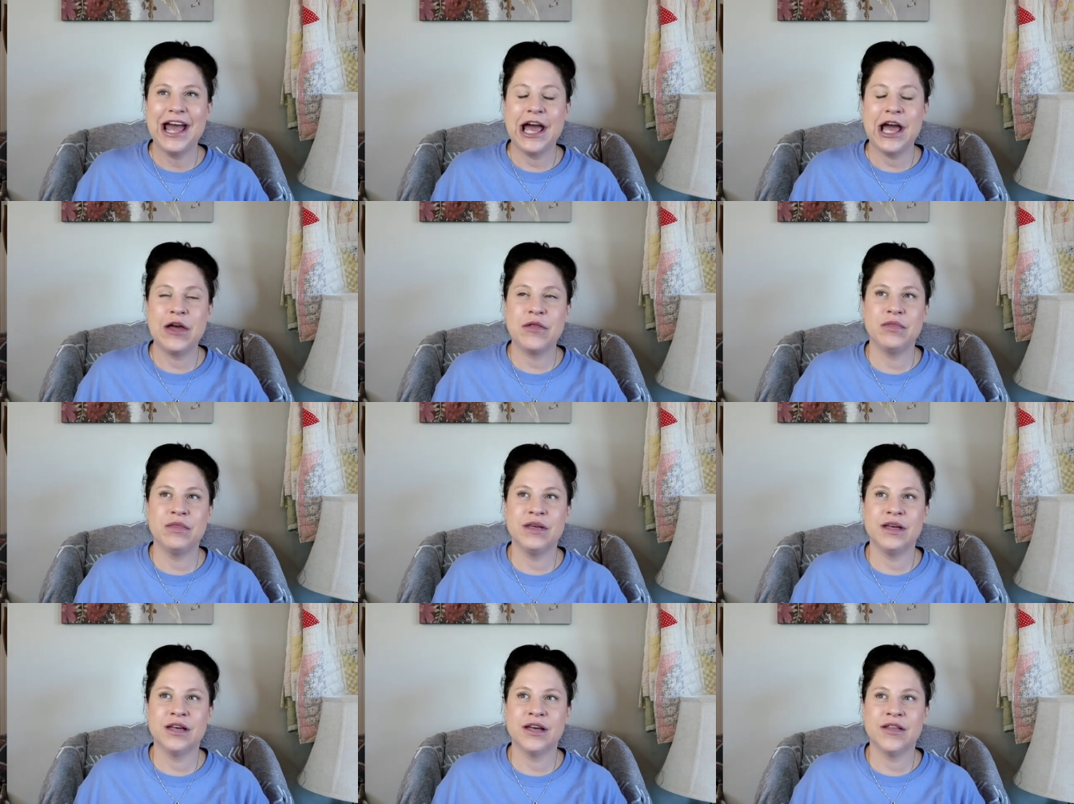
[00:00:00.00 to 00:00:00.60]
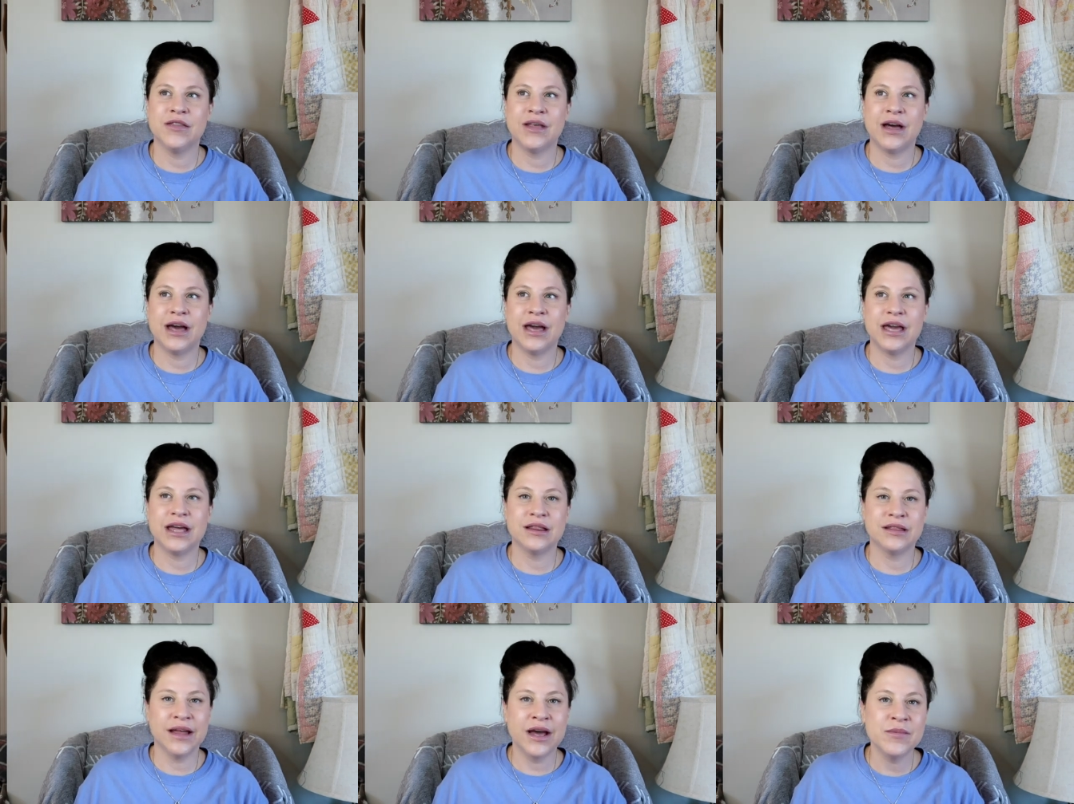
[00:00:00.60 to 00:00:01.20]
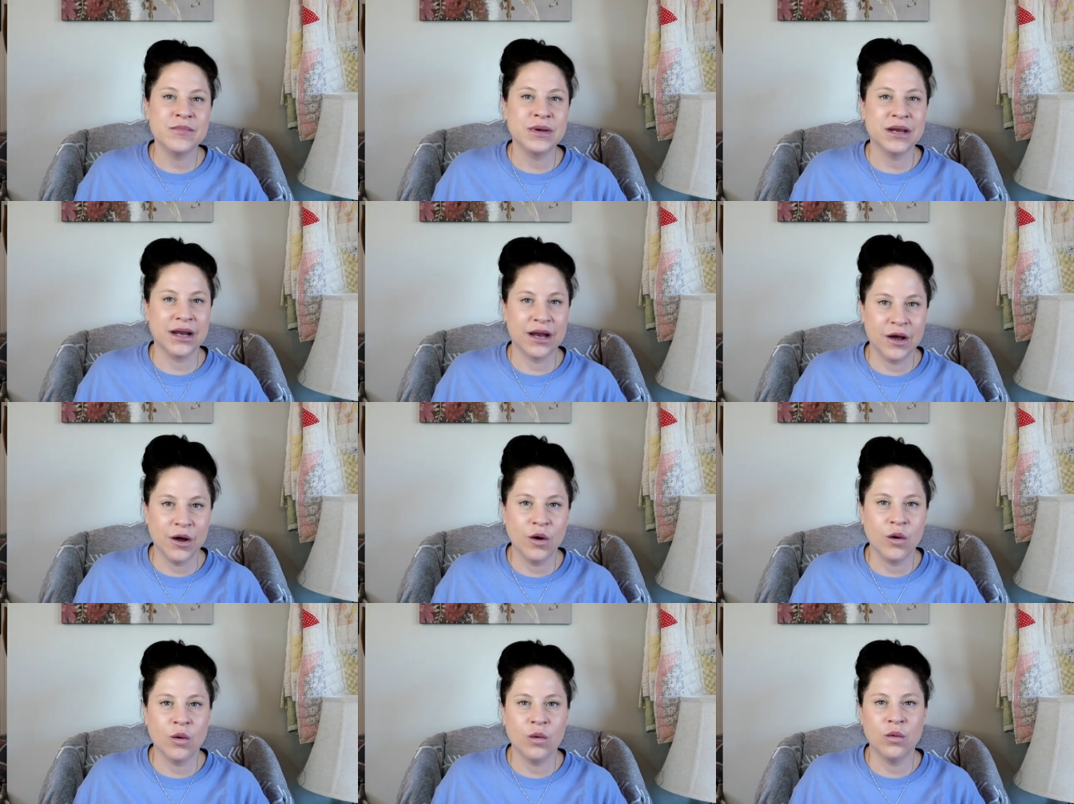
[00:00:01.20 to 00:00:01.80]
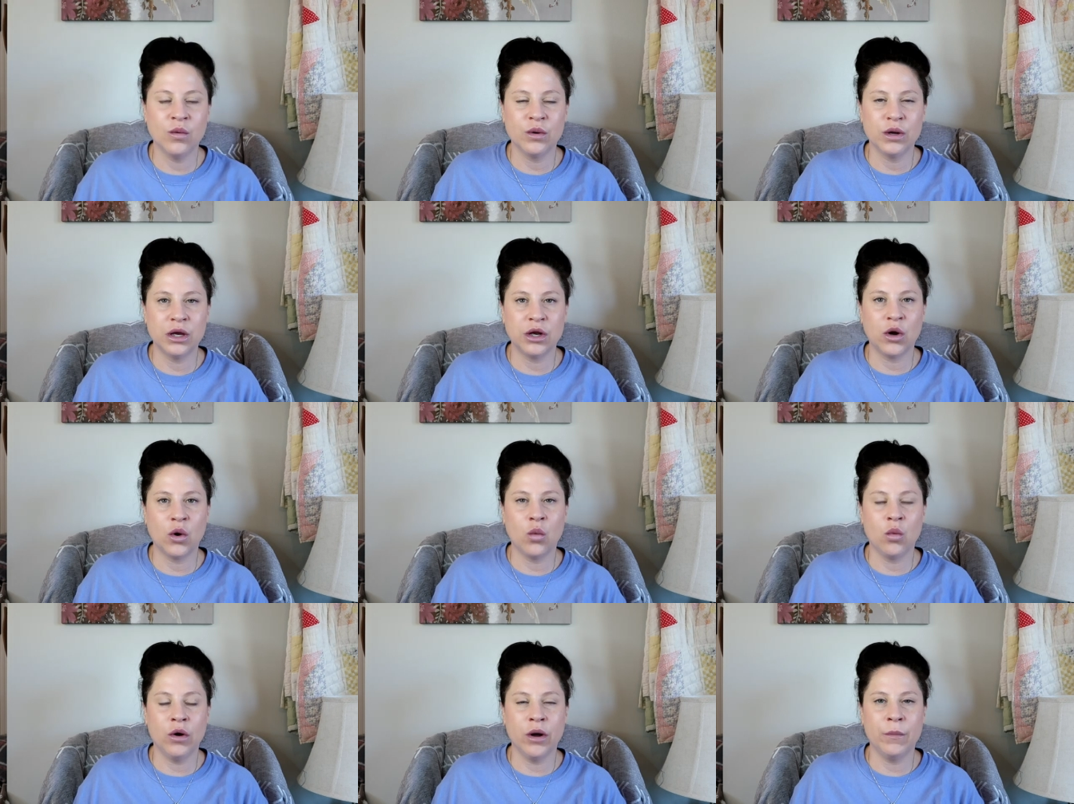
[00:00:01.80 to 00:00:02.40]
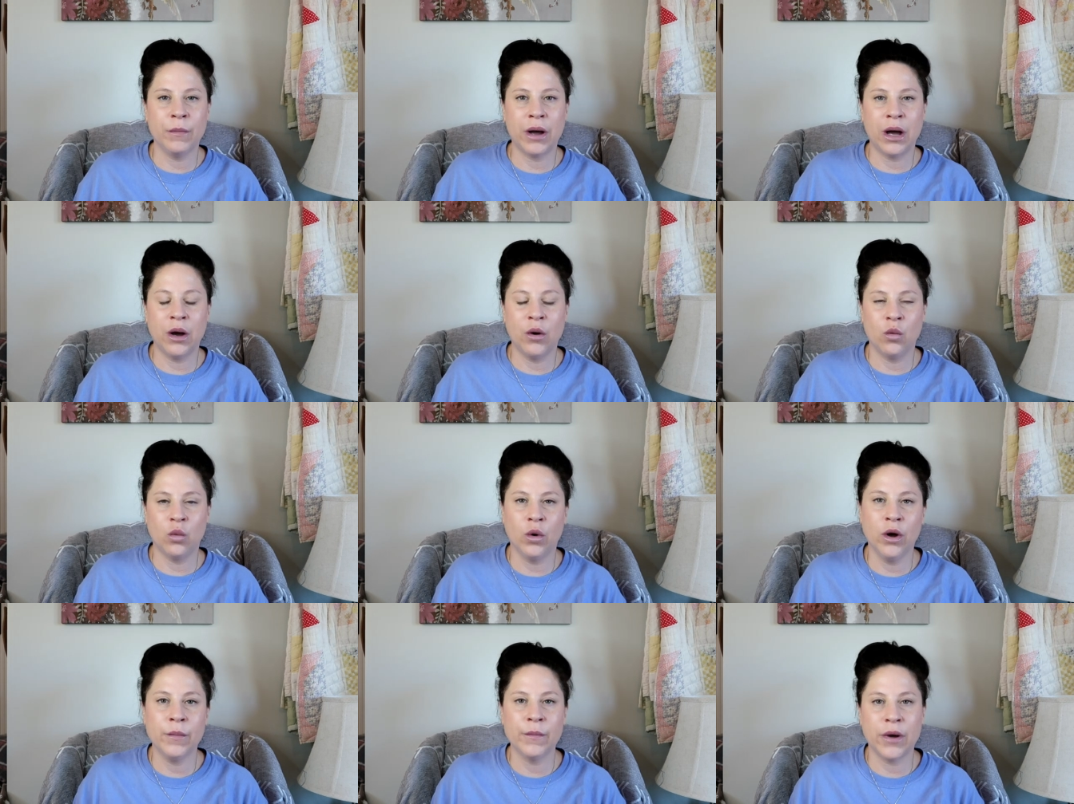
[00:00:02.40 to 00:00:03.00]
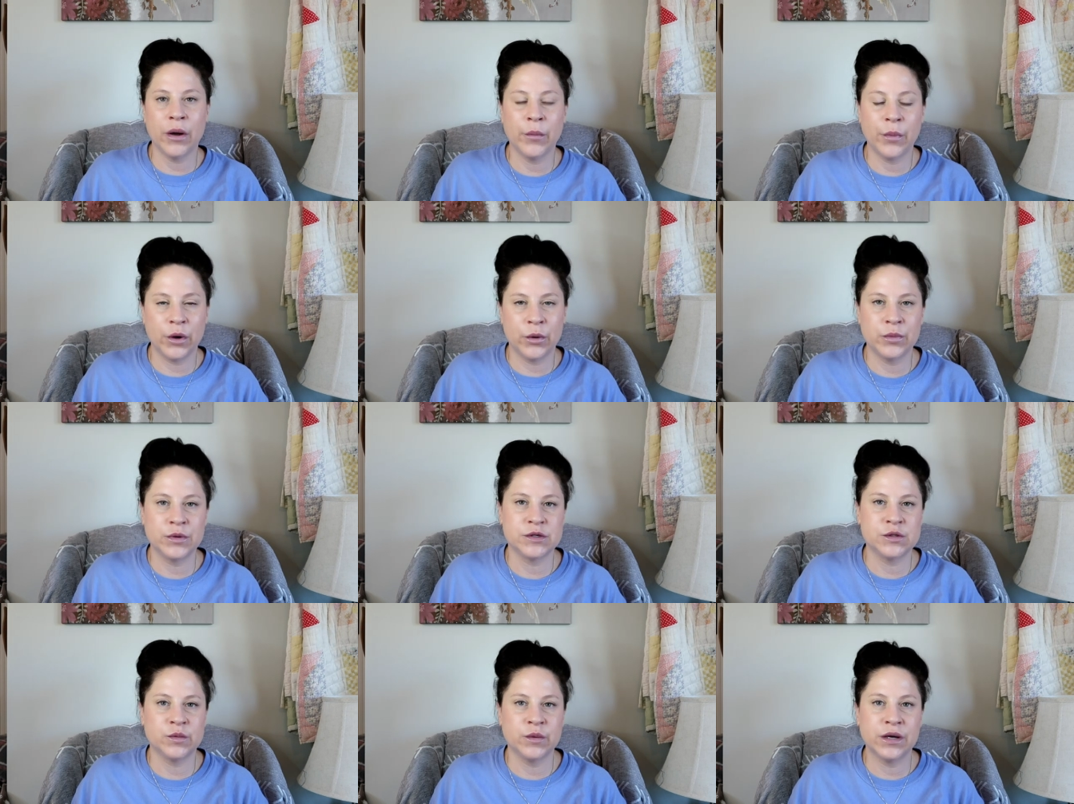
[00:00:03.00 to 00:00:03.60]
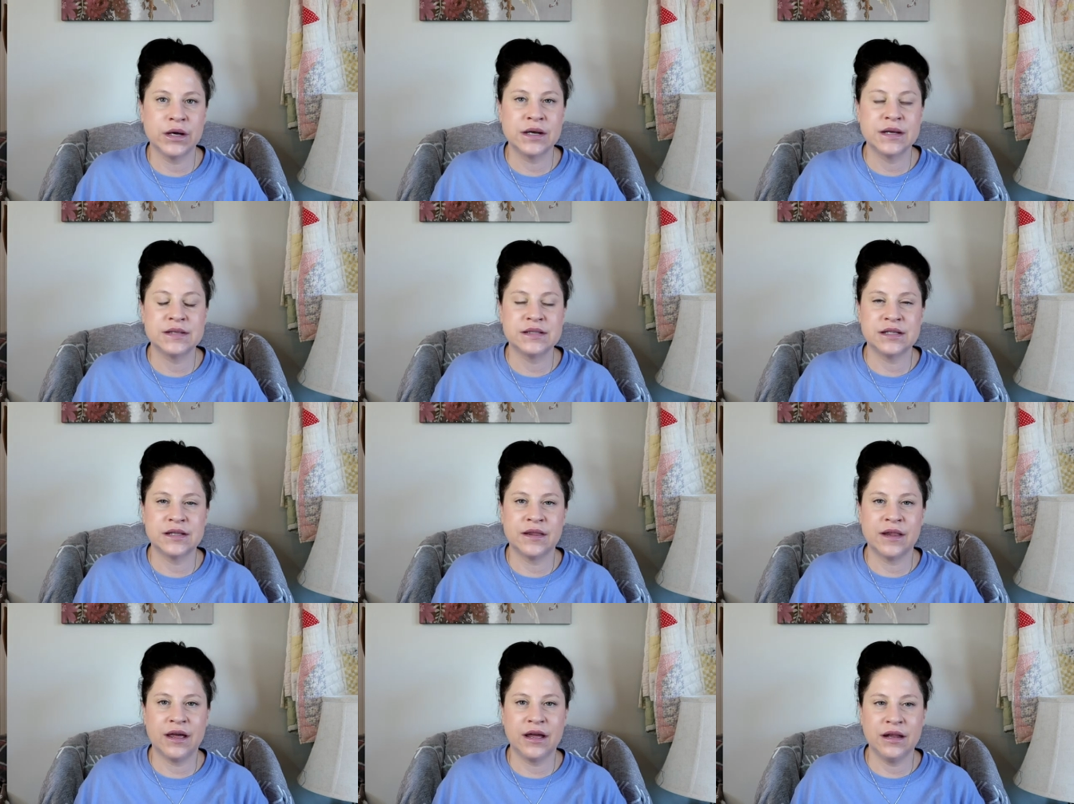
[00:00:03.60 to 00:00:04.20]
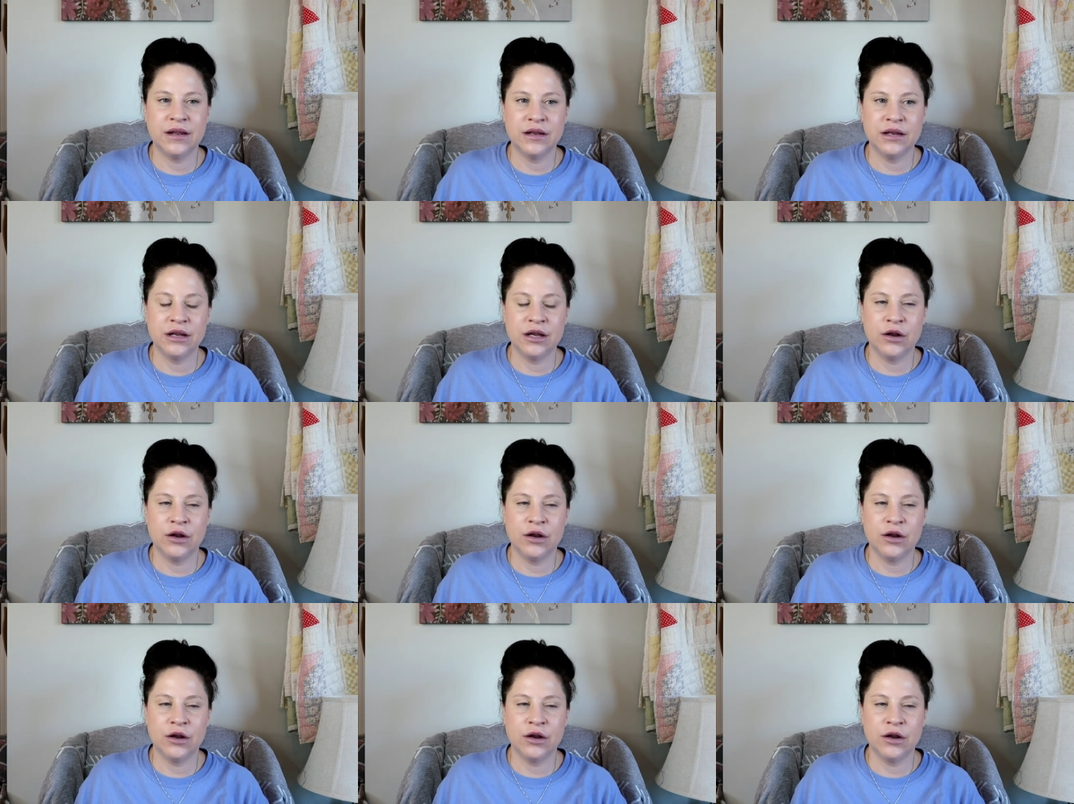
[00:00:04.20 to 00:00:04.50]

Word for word: And then that he let me know, you know, what my, what my purpose was and that,